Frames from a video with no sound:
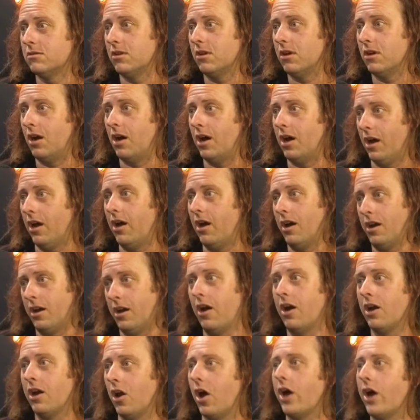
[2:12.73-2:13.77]
I,
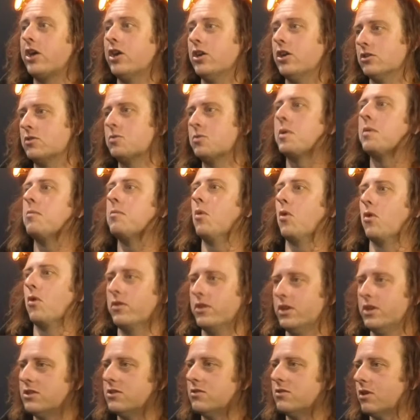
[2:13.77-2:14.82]
would like you to swing more in
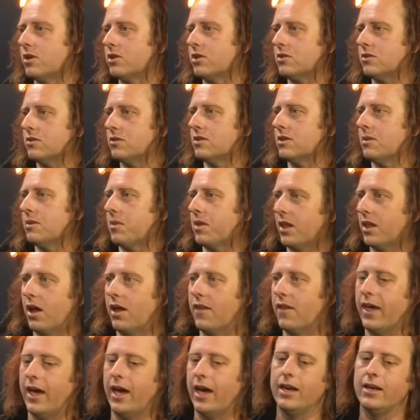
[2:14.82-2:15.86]
this direction or something
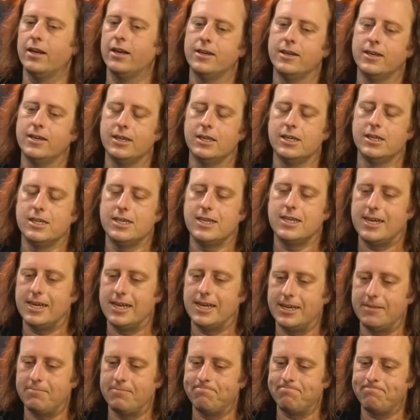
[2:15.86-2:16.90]
like that.
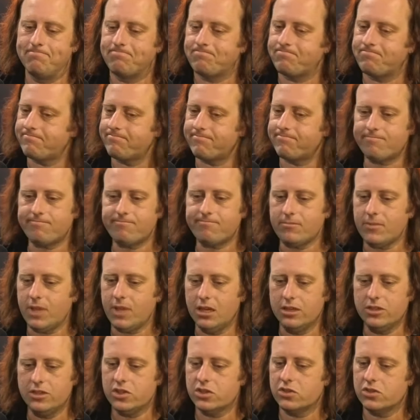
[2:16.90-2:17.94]
Um,
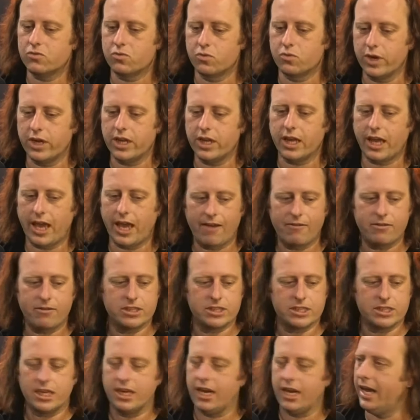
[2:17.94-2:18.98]
I just really haven't
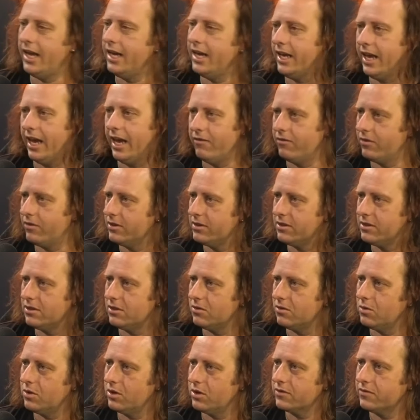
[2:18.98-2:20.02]
seen any evidence that
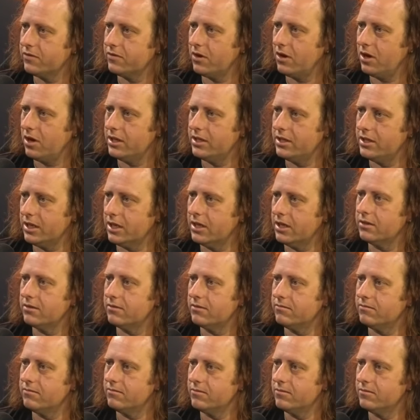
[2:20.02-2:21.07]
it works for high ticket
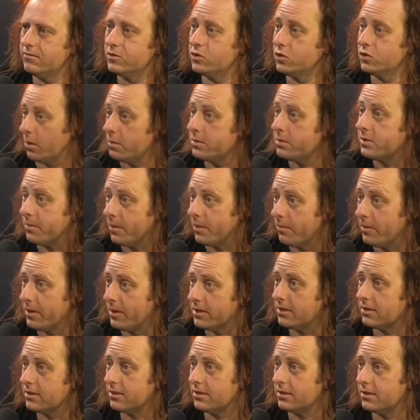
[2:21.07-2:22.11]
dropshipping
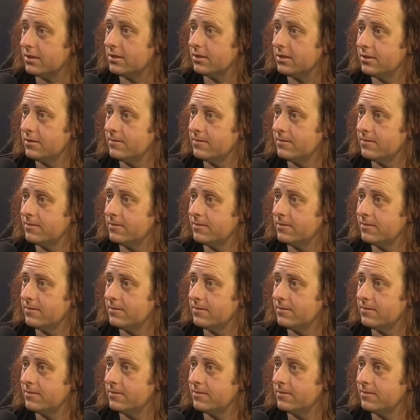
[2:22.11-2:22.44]
businesses.